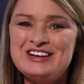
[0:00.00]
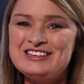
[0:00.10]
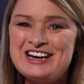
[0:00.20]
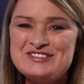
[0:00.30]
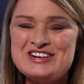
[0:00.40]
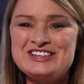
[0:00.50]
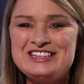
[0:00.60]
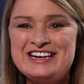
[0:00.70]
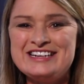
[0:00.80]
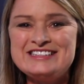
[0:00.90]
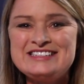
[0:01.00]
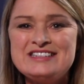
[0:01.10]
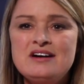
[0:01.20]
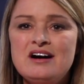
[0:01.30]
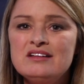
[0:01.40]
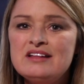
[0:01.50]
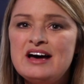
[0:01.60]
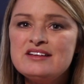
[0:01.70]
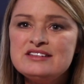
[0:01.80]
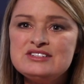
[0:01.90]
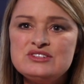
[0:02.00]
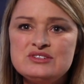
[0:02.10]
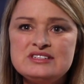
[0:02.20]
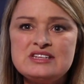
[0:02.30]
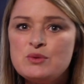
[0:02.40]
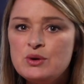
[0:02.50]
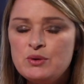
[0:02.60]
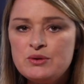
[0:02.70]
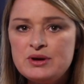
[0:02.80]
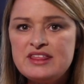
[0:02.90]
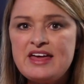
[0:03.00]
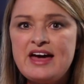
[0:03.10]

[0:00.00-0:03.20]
a lot of our clients. A lot of the students that we work with